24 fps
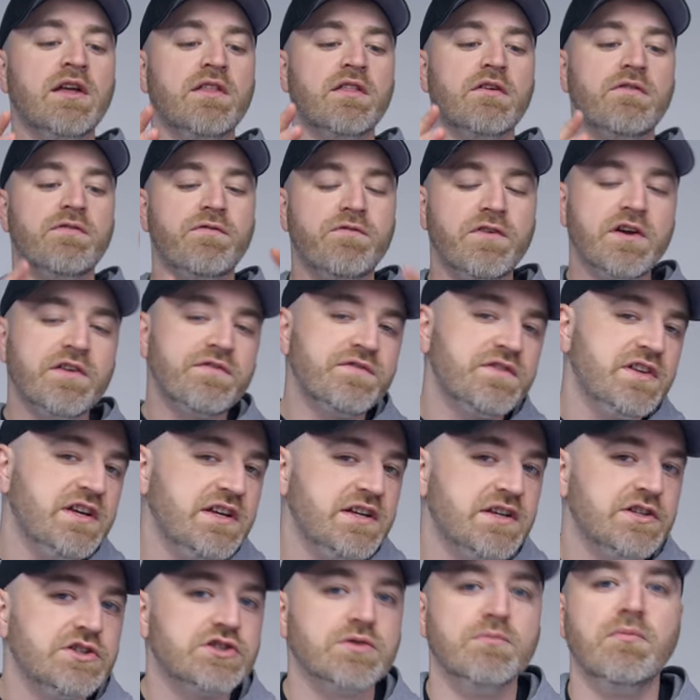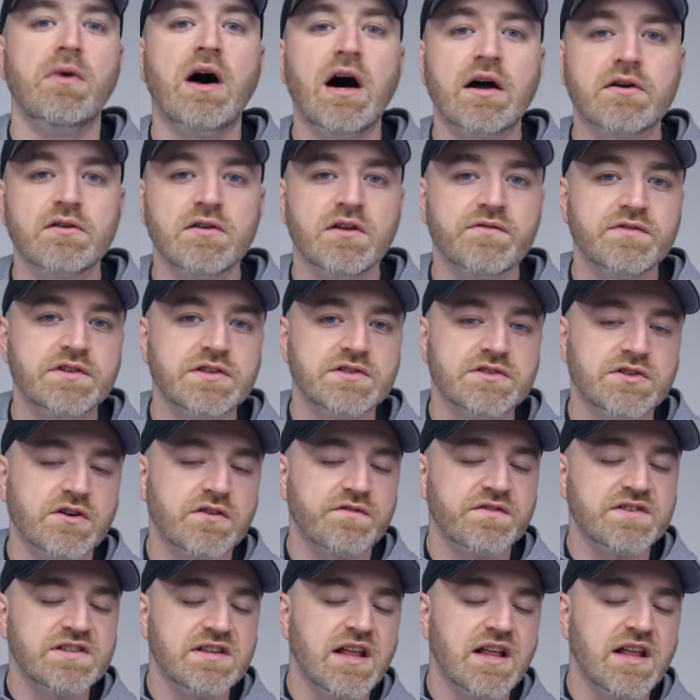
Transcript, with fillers: the 15-inch model of the Surface